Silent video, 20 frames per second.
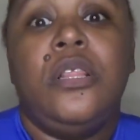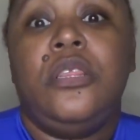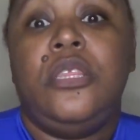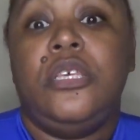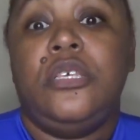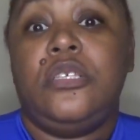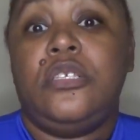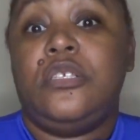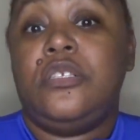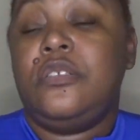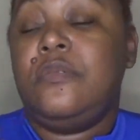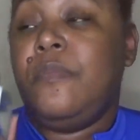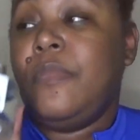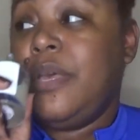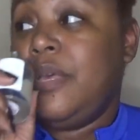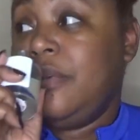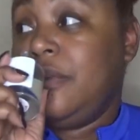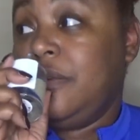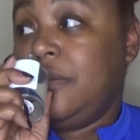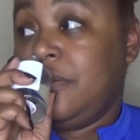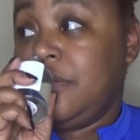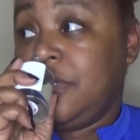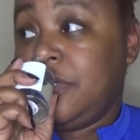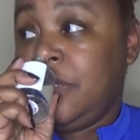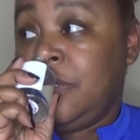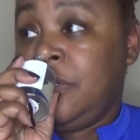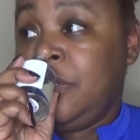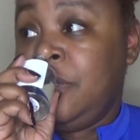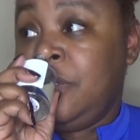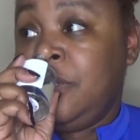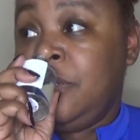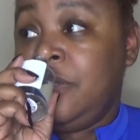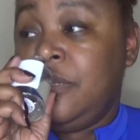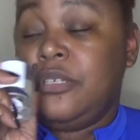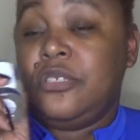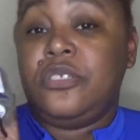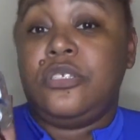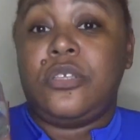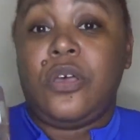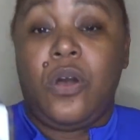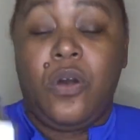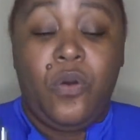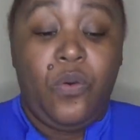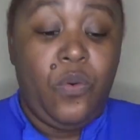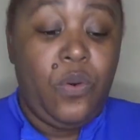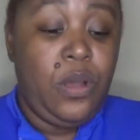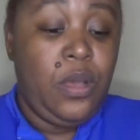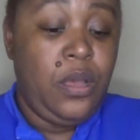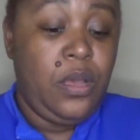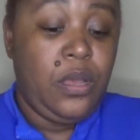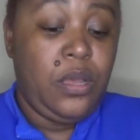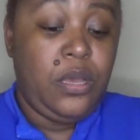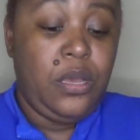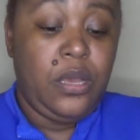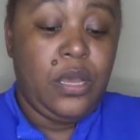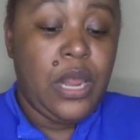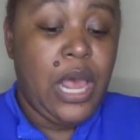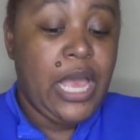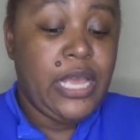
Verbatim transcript: This smells so good.